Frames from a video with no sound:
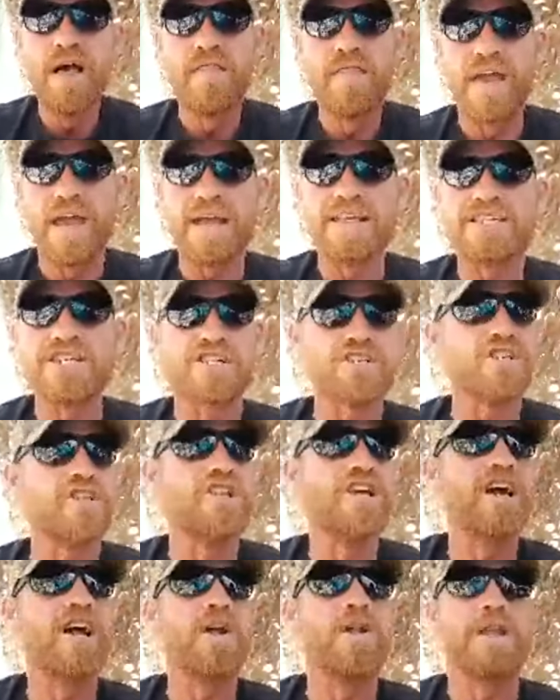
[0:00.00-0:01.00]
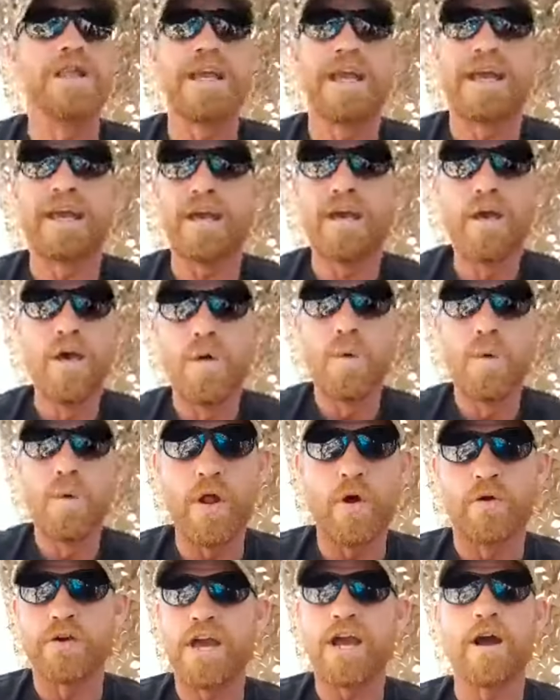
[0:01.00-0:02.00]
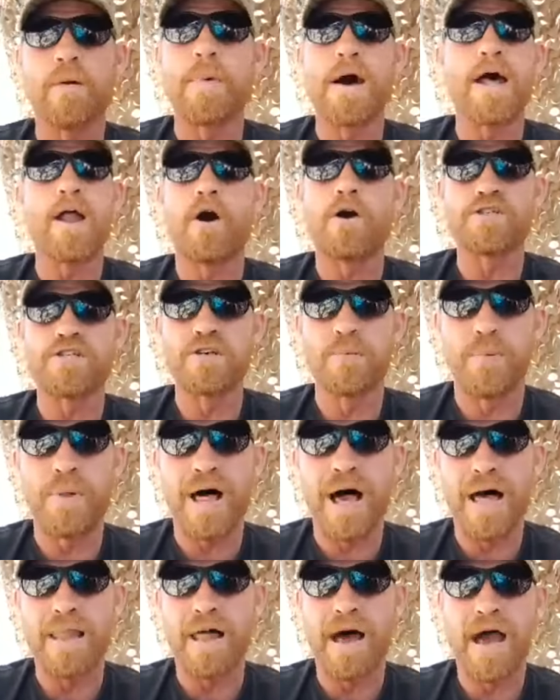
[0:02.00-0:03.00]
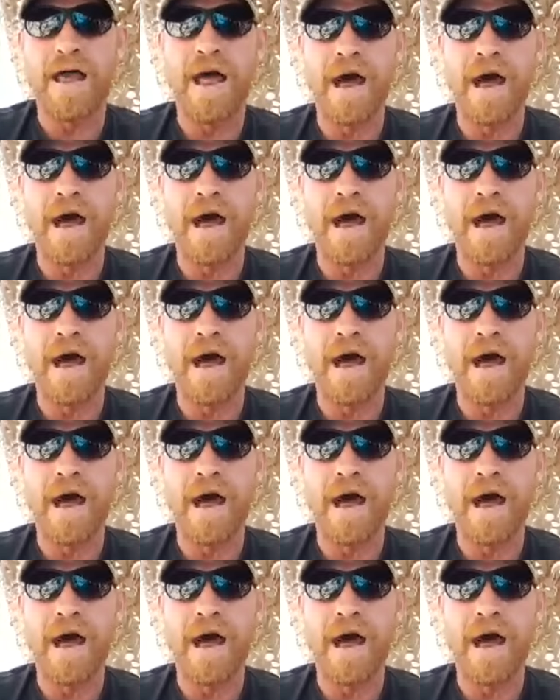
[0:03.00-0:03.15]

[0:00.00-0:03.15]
They just literally, we don't care about our supply line.